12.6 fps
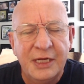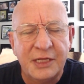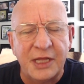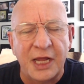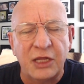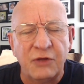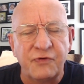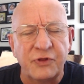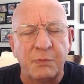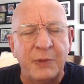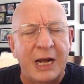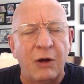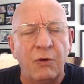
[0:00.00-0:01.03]
Thank you for the
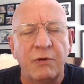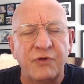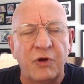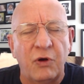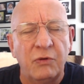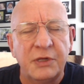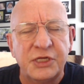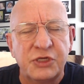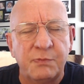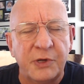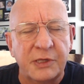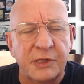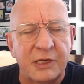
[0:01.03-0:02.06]
power of the Holy
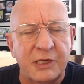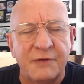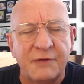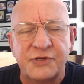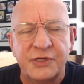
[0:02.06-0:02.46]
Spirit that lives